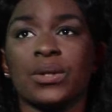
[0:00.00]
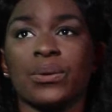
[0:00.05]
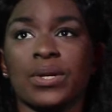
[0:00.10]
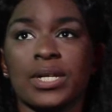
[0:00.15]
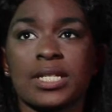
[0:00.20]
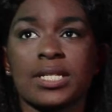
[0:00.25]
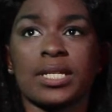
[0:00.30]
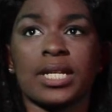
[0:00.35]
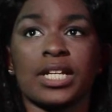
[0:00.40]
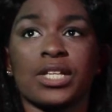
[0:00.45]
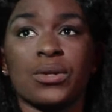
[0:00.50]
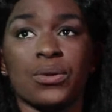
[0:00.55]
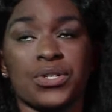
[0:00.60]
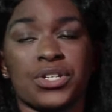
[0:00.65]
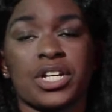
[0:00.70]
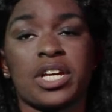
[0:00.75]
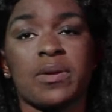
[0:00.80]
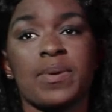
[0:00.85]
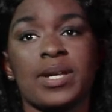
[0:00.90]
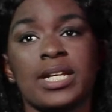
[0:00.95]
Louis
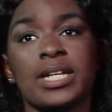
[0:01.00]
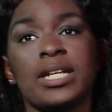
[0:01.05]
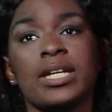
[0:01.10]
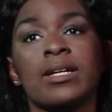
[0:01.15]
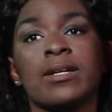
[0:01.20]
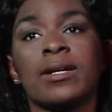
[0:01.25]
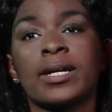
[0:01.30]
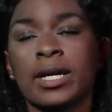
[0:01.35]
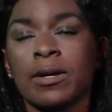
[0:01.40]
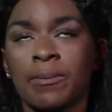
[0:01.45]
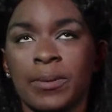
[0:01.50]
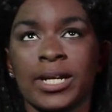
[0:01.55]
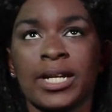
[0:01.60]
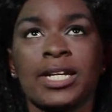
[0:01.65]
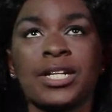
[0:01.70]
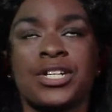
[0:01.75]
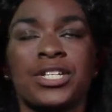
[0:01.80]
Inclusion Committee.